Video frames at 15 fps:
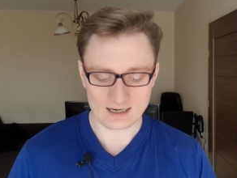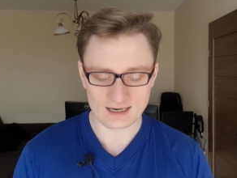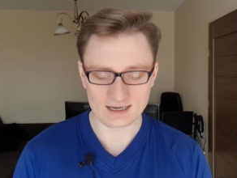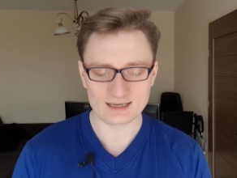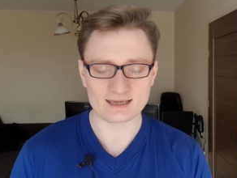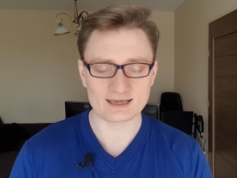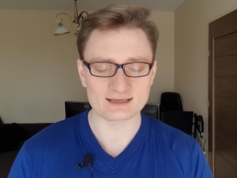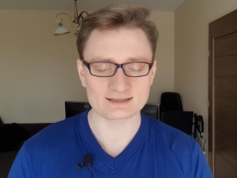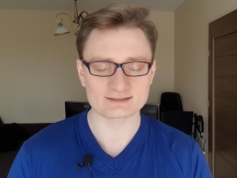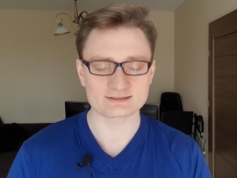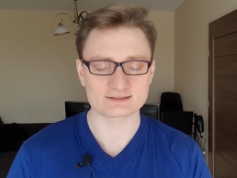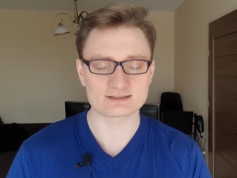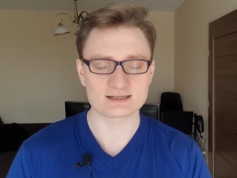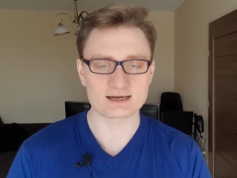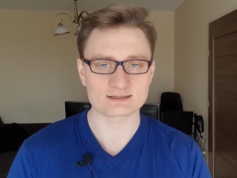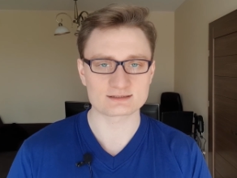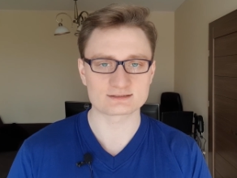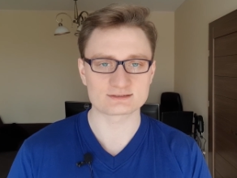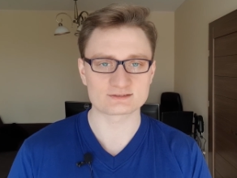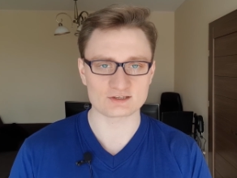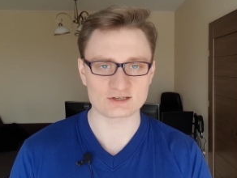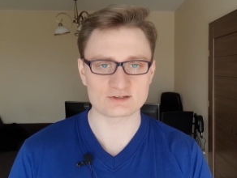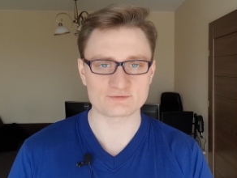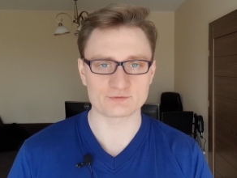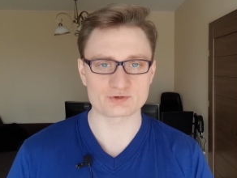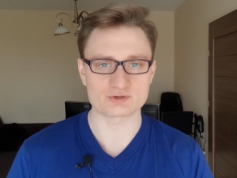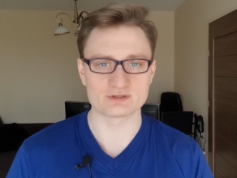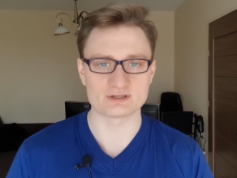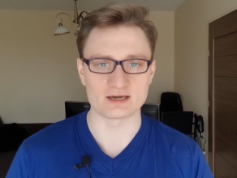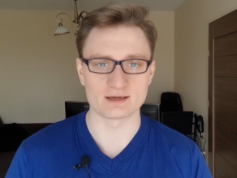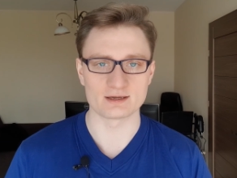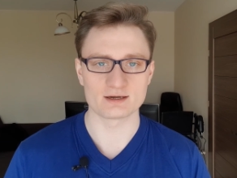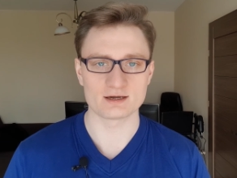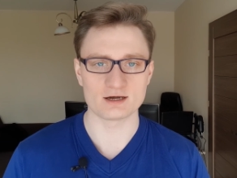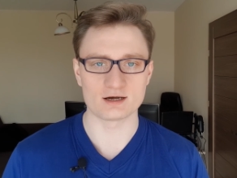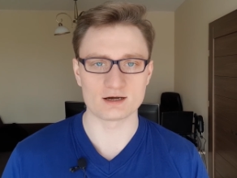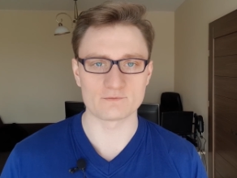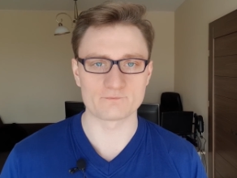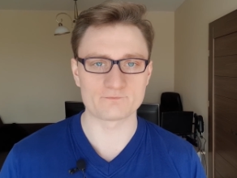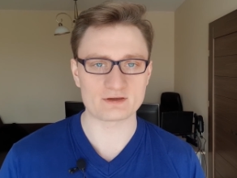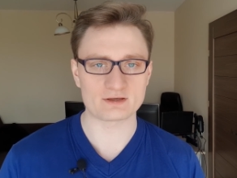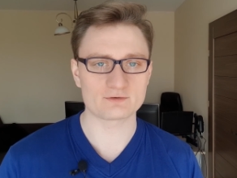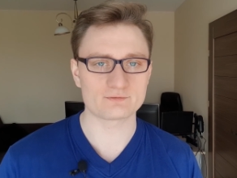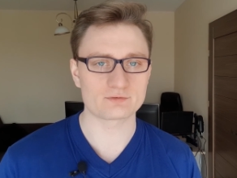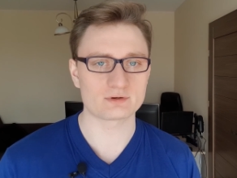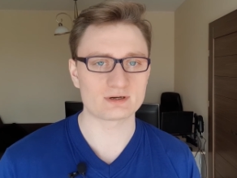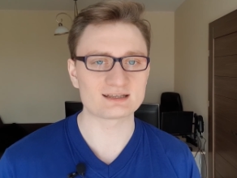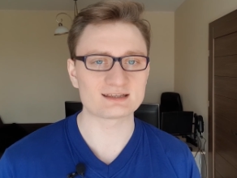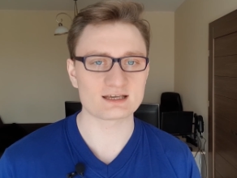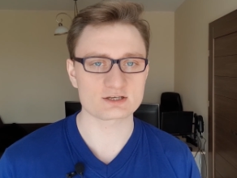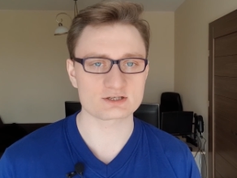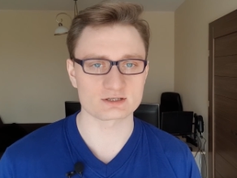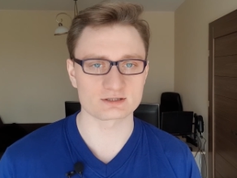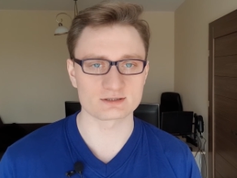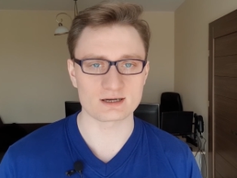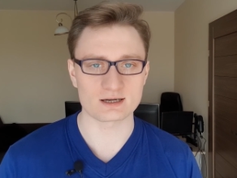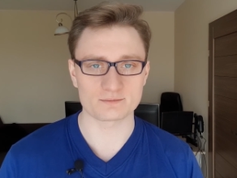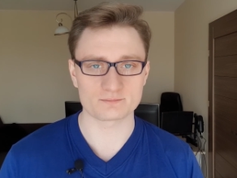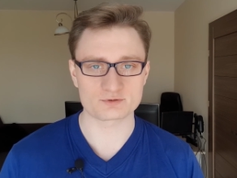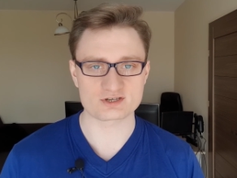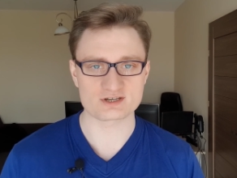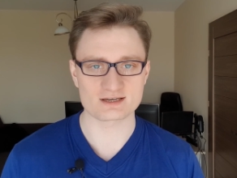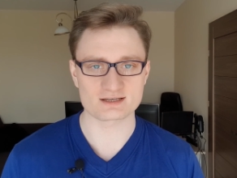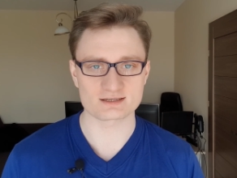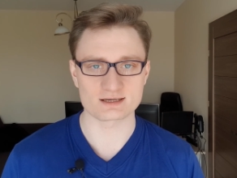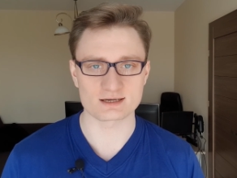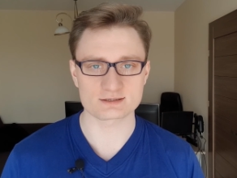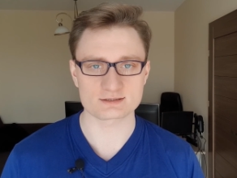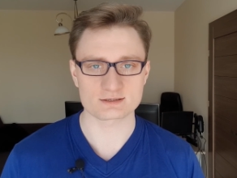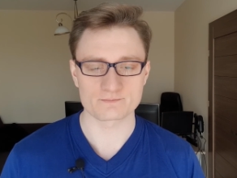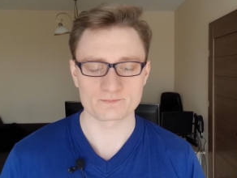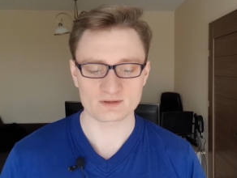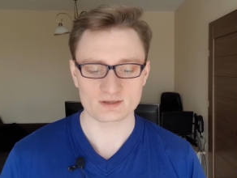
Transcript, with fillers: I guess that's it for today. Uh, thank you for attention. I appreciate that.